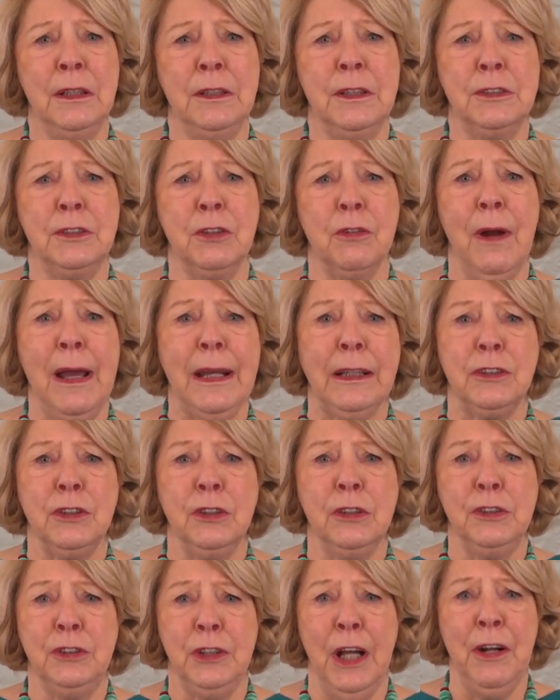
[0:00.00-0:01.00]
The
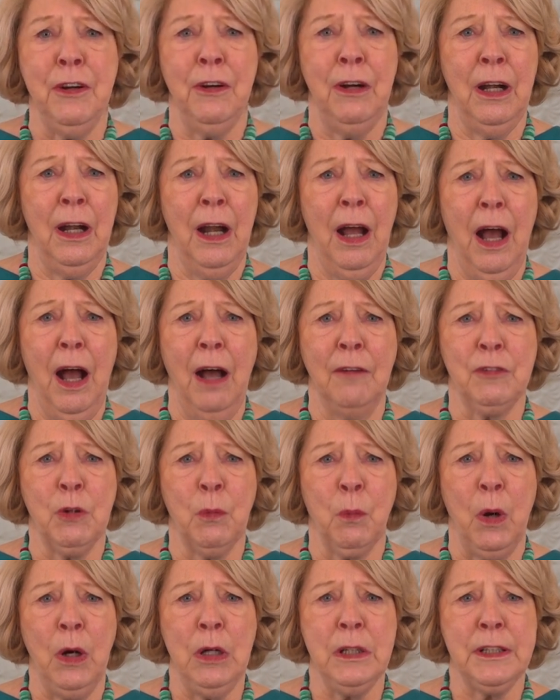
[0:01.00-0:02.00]
Director General of the
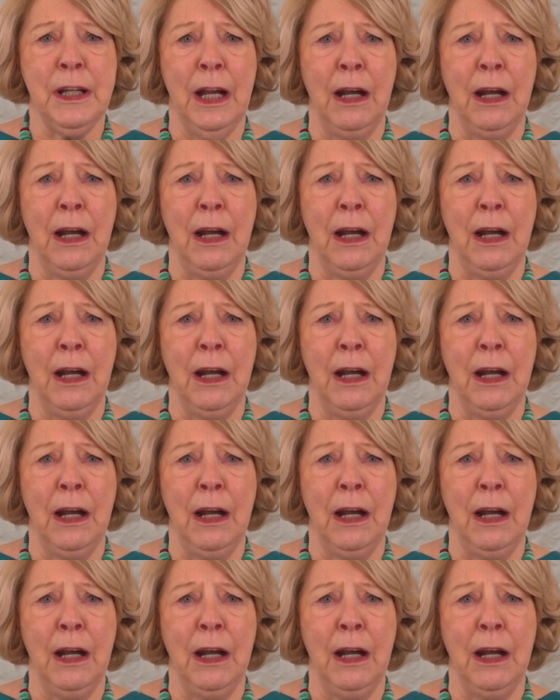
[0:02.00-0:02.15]
World